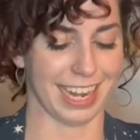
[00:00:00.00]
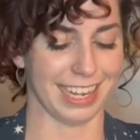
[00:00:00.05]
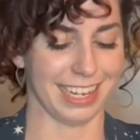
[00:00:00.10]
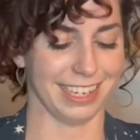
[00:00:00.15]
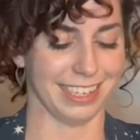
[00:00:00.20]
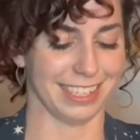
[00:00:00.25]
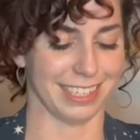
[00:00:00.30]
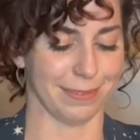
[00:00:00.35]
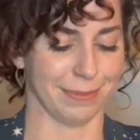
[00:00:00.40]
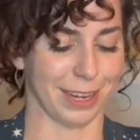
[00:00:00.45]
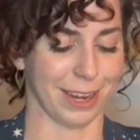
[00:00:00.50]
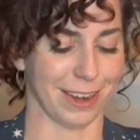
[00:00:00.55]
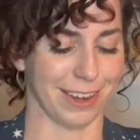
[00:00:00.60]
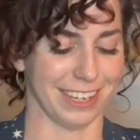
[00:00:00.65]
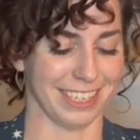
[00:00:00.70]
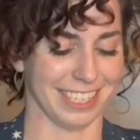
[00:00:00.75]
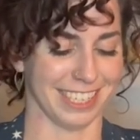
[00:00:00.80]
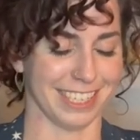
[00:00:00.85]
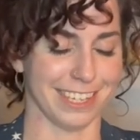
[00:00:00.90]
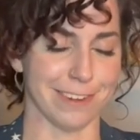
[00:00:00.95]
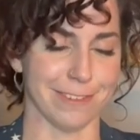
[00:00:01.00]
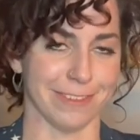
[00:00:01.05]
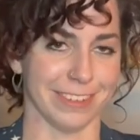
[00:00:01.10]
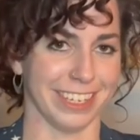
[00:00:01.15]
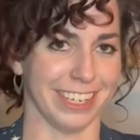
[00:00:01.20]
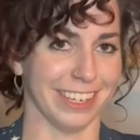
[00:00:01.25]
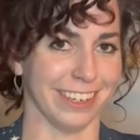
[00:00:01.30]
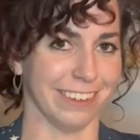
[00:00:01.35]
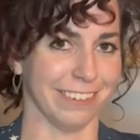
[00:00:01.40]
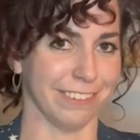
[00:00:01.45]
need some yarn as a
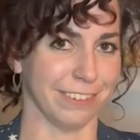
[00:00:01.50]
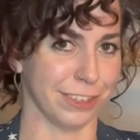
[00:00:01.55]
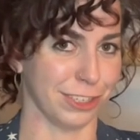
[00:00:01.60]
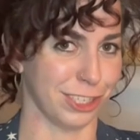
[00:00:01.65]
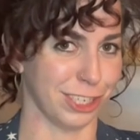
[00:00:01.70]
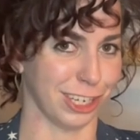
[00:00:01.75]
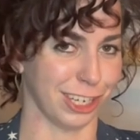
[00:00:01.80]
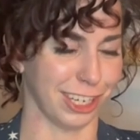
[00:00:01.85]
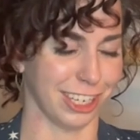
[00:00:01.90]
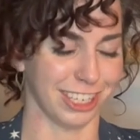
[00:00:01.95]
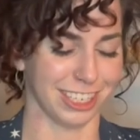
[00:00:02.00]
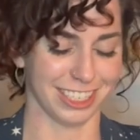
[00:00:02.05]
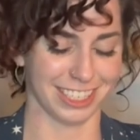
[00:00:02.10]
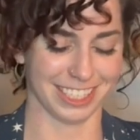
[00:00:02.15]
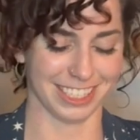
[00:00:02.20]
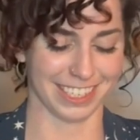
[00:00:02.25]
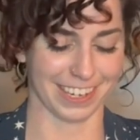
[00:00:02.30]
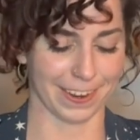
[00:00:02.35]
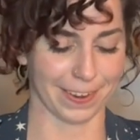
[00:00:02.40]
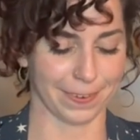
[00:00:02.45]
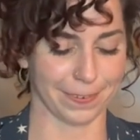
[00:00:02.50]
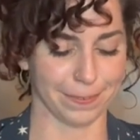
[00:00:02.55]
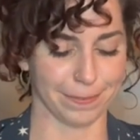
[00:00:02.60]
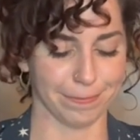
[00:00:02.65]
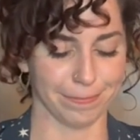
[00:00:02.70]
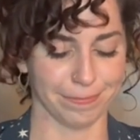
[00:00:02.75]
souvenir for sure. So